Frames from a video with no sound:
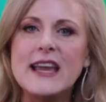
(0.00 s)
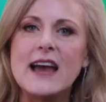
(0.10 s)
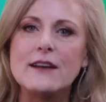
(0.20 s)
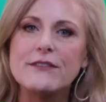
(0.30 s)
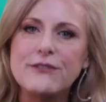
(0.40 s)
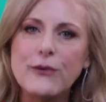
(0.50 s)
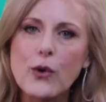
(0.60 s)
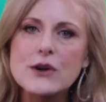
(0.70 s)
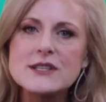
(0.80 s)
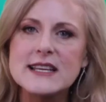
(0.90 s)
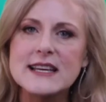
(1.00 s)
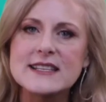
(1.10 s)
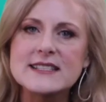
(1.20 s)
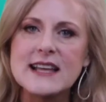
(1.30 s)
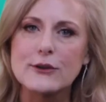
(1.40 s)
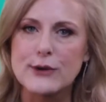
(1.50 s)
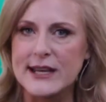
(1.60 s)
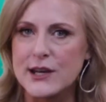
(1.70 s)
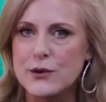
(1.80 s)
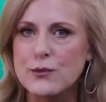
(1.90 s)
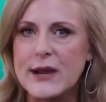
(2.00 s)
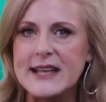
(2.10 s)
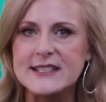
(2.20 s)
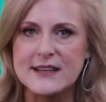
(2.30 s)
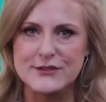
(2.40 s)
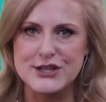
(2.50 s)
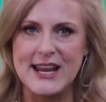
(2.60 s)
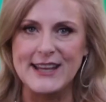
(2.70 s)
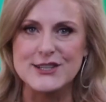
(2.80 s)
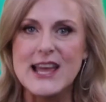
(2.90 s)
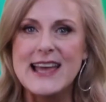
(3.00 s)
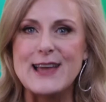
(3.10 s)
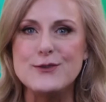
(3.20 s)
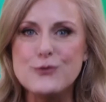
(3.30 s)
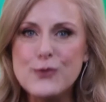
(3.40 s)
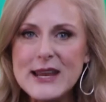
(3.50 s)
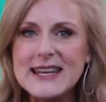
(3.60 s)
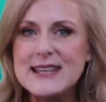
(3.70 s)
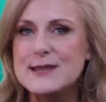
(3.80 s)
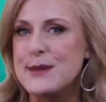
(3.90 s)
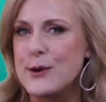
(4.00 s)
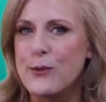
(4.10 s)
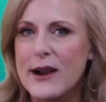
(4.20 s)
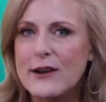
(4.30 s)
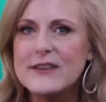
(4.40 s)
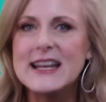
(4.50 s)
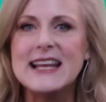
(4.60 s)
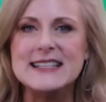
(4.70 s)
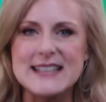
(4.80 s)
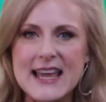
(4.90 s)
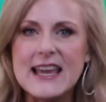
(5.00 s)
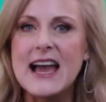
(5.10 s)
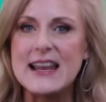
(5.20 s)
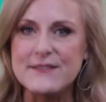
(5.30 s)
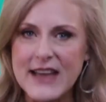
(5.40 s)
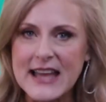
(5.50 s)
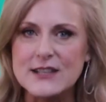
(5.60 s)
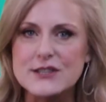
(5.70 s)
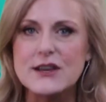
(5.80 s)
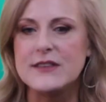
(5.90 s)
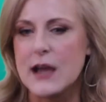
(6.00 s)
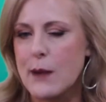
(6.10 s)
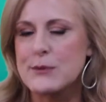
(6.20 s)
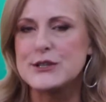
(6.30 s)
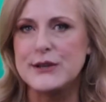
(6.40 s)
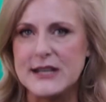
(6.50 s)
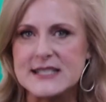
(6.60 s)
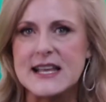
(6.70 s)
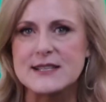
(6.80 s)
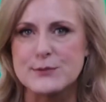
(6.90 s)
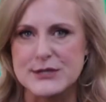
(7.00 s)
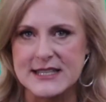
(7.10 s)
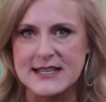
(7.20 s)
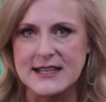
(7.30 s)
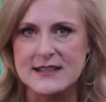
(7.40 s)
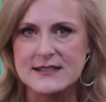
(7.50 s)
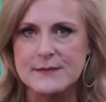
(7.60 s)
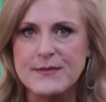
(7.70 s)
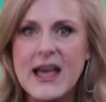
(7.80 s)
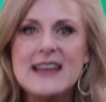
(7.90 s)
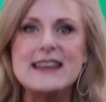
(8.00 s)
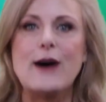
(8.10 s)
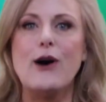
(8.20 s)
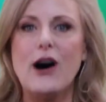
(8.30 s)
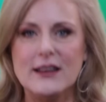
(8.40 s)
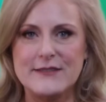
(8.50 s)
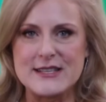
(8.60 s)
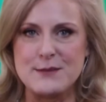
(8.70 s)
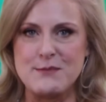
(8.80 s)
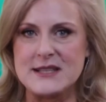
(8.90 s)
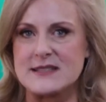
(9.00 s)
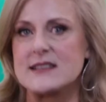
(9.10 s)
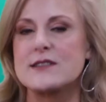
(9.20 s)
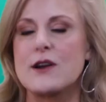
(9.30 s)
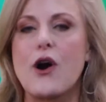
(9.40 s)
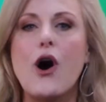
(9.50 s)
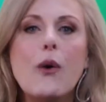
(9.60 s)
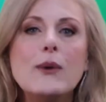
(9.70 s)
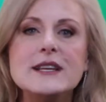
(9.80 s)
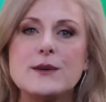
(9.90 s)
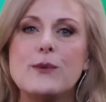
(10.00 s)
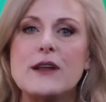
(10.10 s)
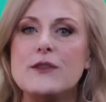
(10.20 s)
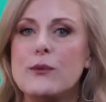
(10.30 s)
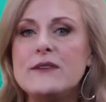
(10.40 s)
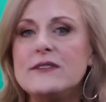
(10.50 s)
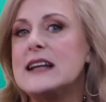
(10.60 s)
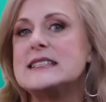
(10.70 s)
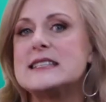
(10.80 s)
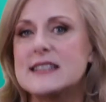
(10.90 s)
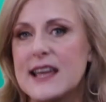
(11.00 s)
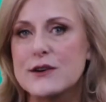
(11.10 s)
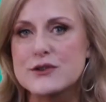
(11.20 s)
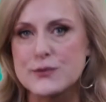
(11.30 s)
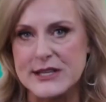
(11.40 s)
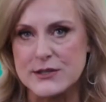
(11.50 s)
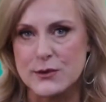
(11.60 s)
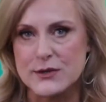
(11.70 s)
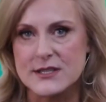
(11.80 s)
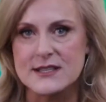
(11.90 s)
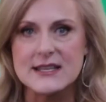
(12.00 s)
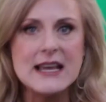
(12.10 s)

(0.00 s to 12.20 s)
at a forced, accelerated rate of change, and we need to be aware of it and take advantage of the opportunities that's presenting us. Now, all of us in business are always aware that we've got scarce resources.